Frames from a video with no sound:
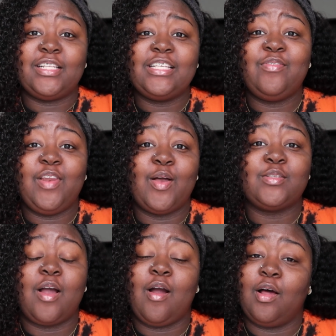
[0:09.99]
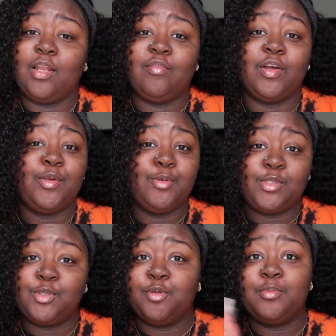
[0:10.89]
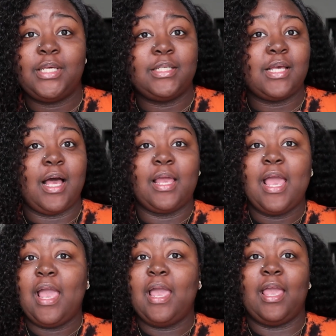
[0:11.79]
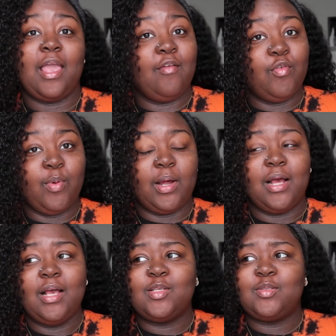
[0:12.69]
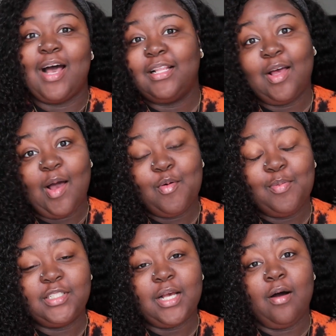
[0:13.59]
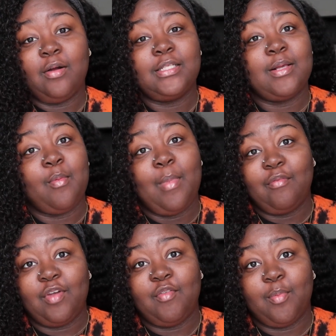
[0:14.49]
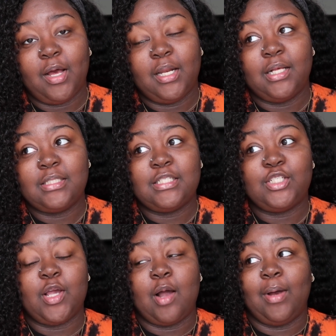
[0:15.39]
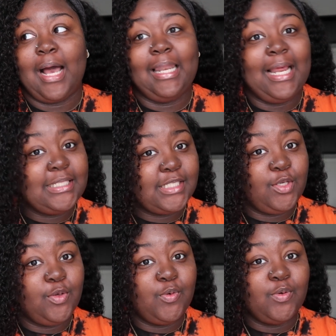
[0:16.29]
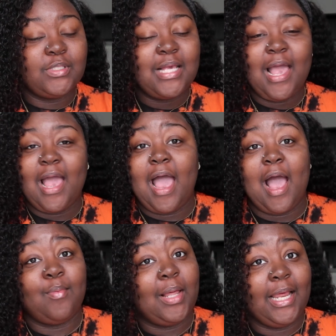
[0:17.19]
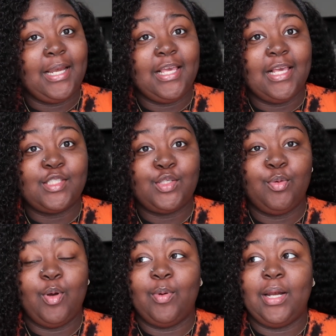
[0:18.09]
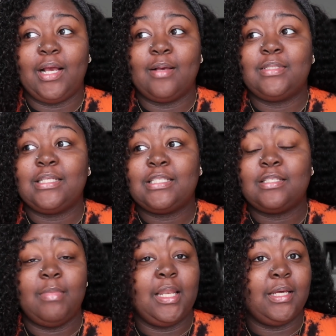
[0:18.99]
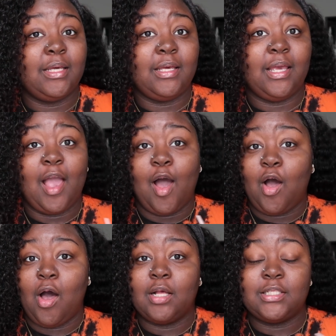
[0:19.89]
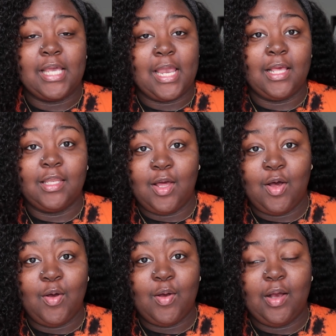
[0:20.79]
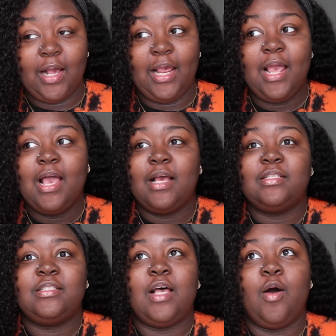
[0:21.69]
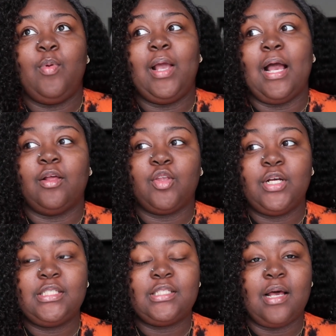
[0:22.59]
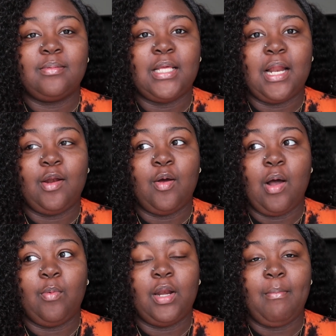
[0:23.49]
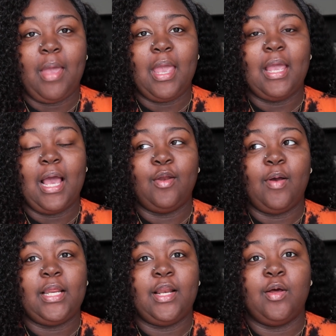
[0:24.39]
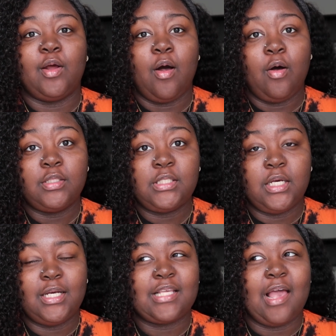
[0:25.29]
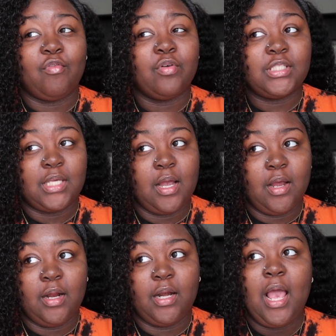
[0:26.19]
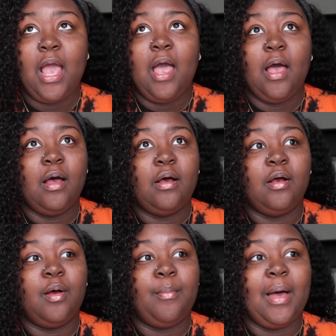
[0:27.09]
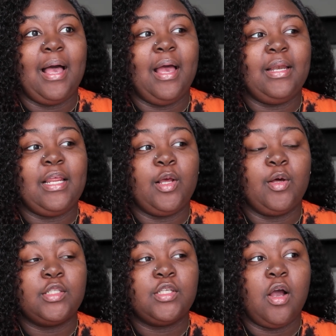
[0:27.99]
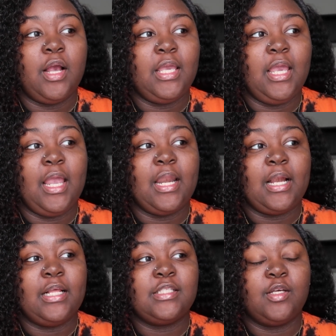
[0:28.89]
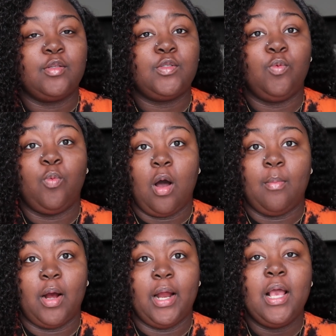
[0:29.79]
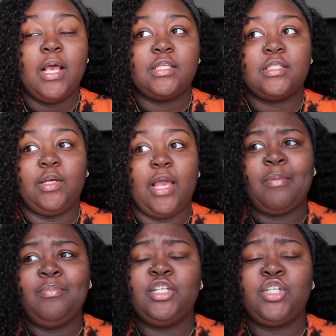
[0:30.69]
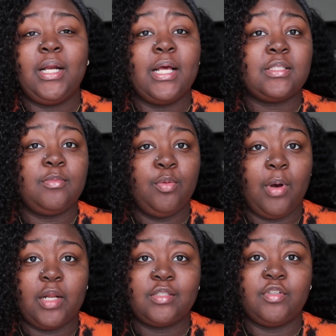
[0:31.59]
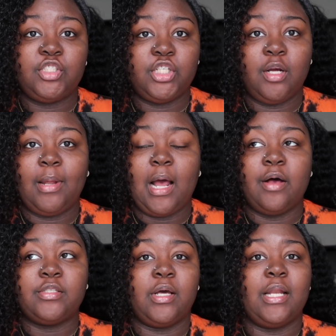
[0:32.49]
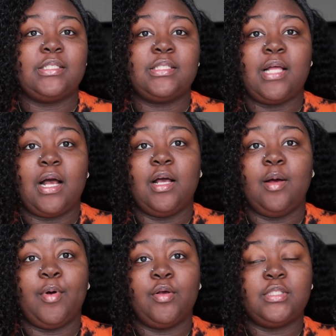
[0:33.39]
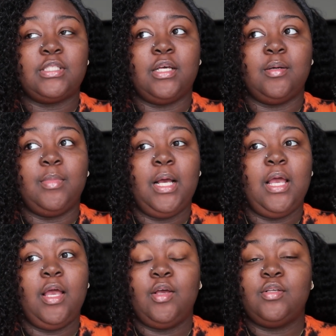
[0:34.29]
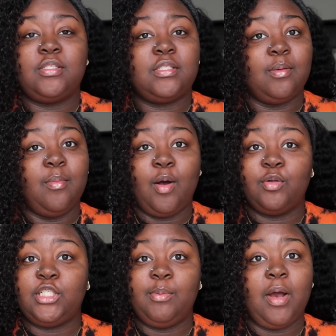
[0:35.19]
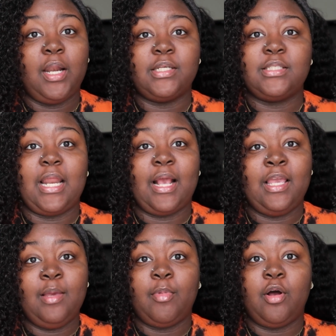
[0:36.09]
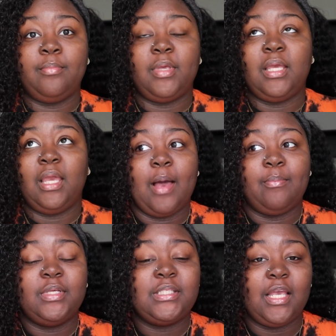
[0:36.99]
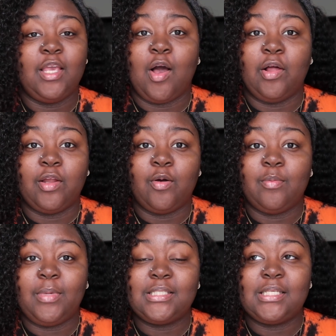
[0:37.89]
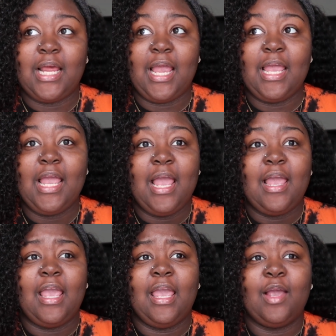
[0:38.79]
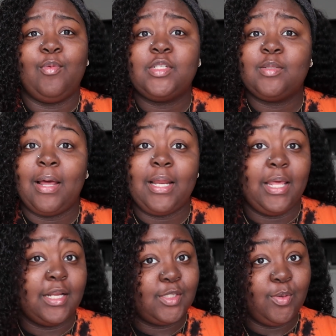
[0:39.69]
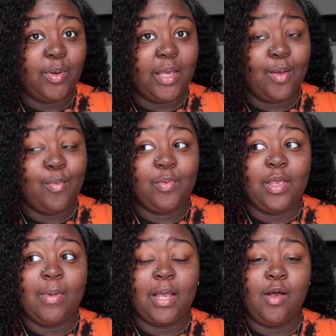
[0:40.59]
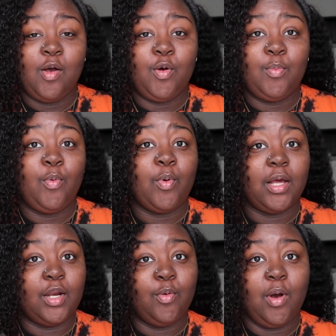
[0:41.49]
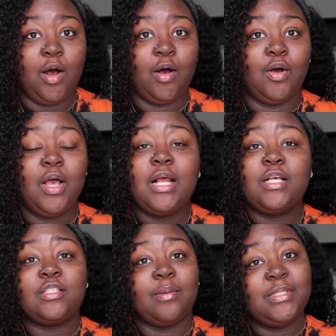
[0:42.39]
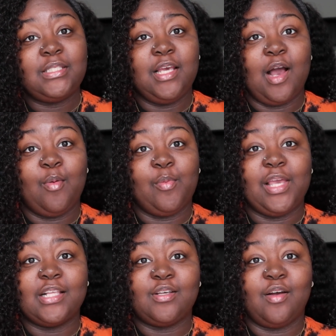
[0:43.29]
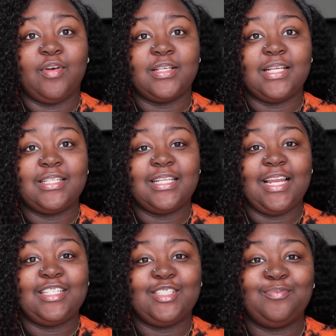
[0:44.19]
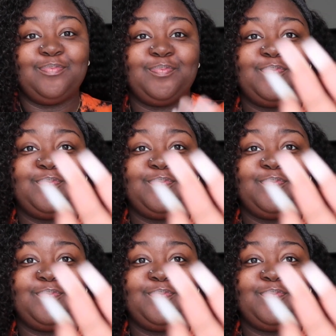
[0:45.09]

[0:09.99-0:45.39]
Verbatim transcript: These videos are all over YouTube, TikTok, and everywhere. So I thought I would put y'all on to some of my favorite products to show y'all what I like to use, how I like to get to it when it comes to smelling good all day long, okay? So we got three stops that I know I want to make. I know I need to go to Ulta because I have a return. Um, I need to go to Target and I need to go to Walmart. So yeah, I'm going to be trying out some new products for sure, but I also got to stock up on some some OG products that I keep on me. I'm gonna be taking y'all along with me today and we're just about to get into it. And when we get back home, we're gonna do a haul. So I'm gonna see y'all when we get to our first destination.